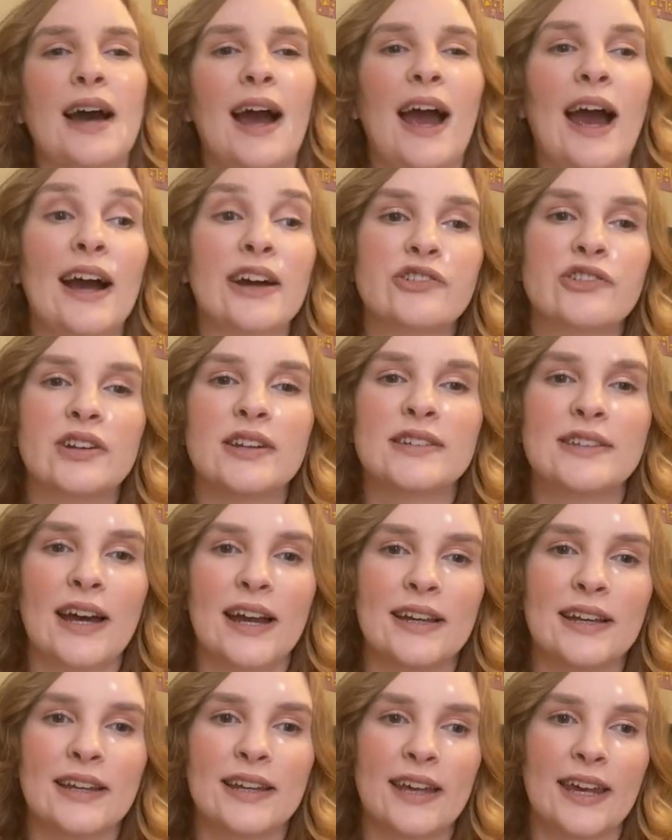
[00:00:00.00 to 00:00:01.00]
I actually
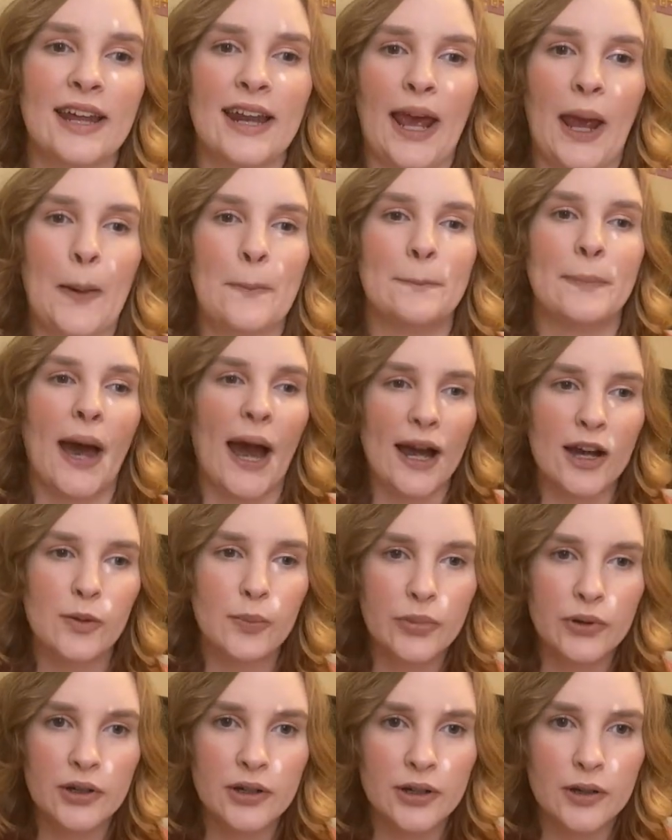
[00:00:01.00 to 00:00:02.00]
decided to get a
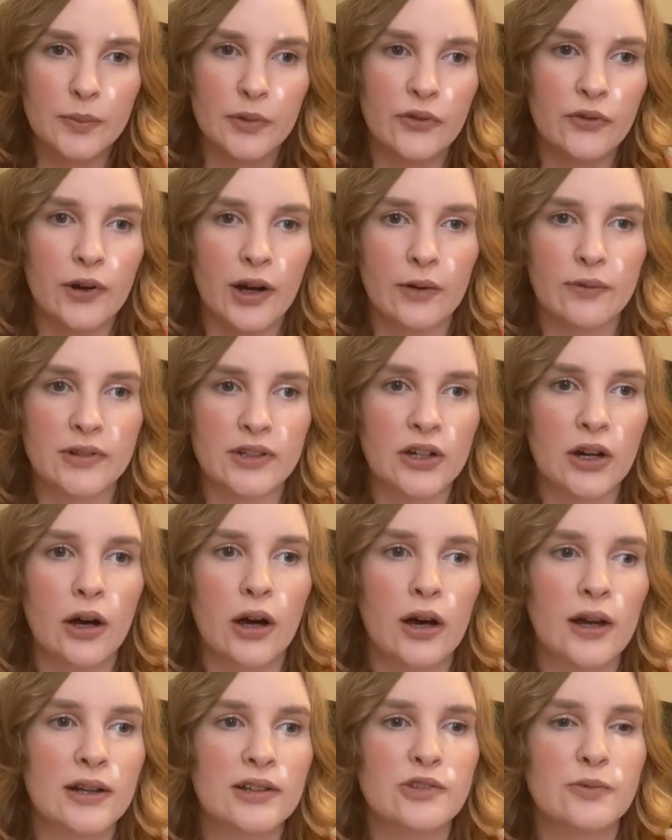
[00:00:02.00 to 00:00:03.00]
MacBook before I went to
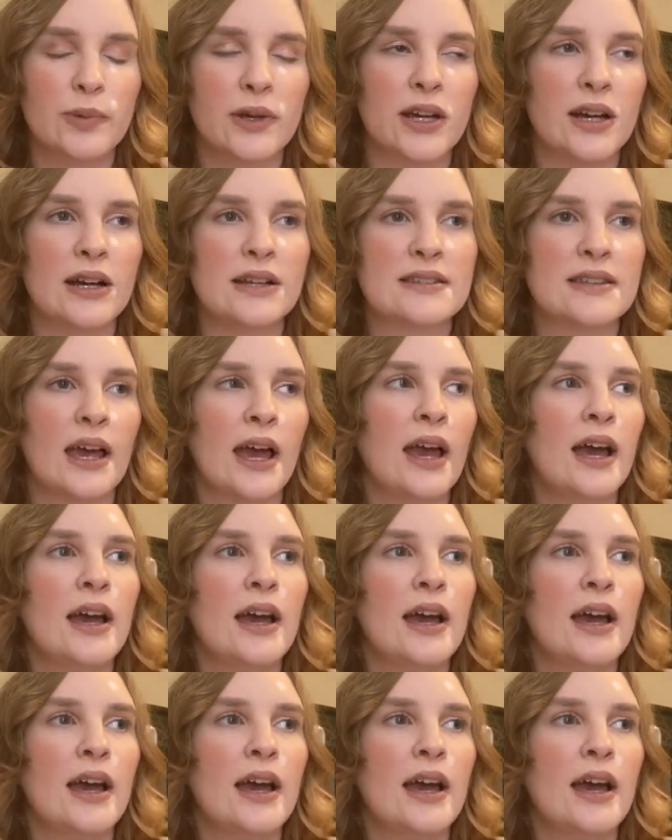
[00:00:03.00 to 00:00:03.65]
college, because